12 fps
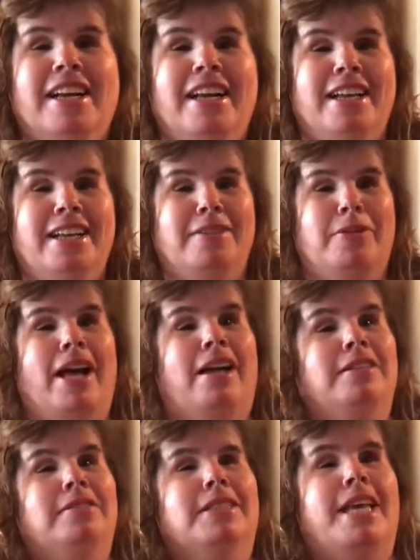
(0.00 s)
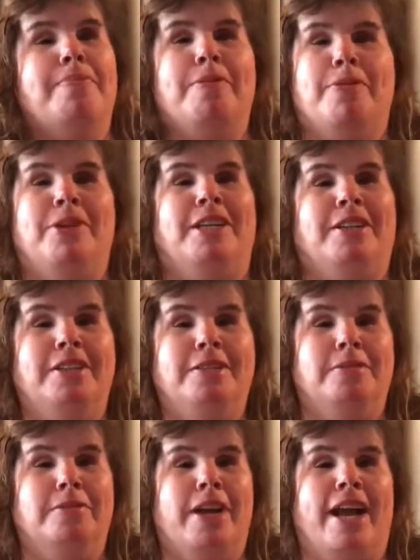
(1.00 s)
Oh, well, keep it real.
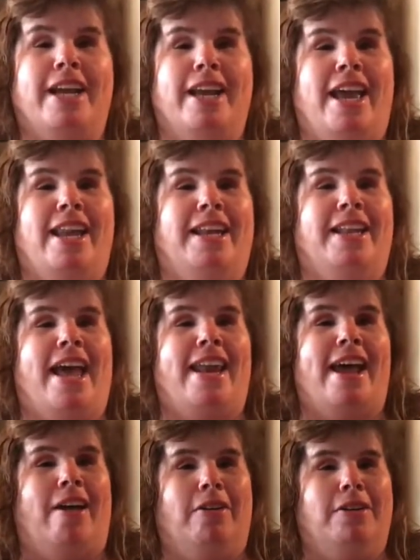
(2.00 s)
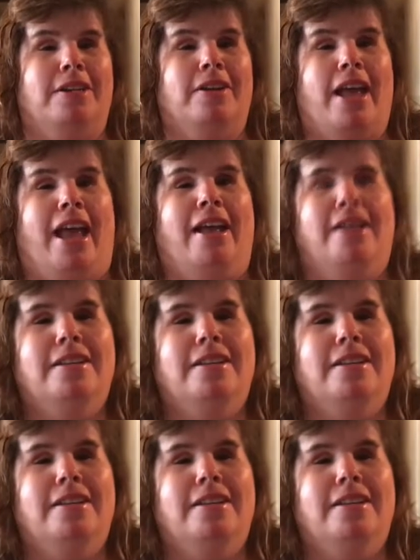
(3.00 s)
We're not going to edit that out. Okay.